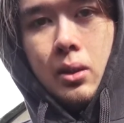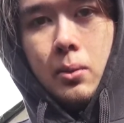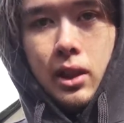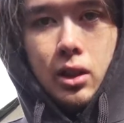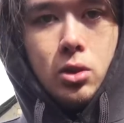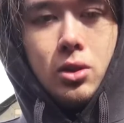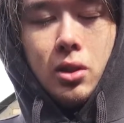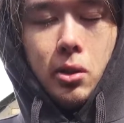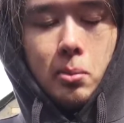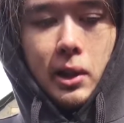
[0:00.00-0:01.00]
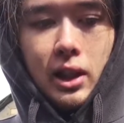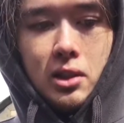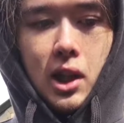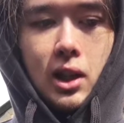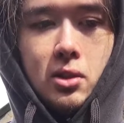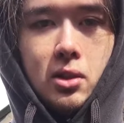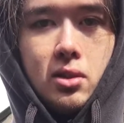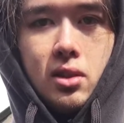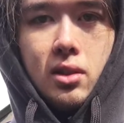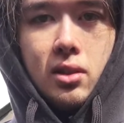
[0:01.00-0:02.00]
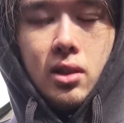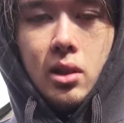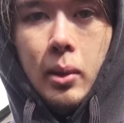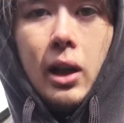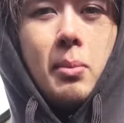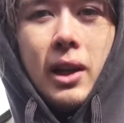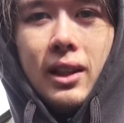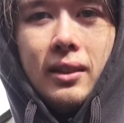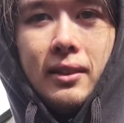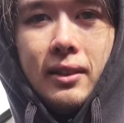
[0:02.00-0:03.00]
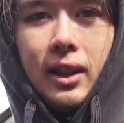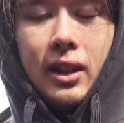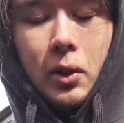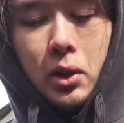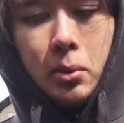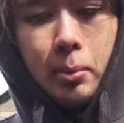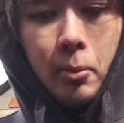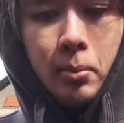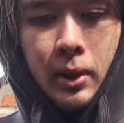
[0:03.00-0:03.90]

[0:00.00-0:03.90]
we did so many changes to the bottom end and the oil pump.